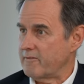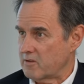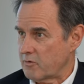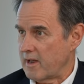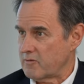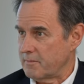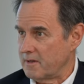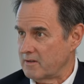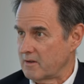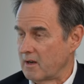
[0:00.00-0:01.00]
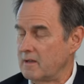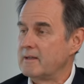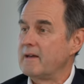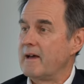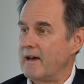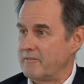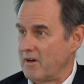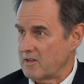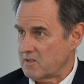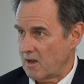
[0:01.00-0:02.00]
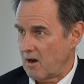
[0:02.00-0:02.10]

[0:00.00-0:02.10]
the $300 million Advancing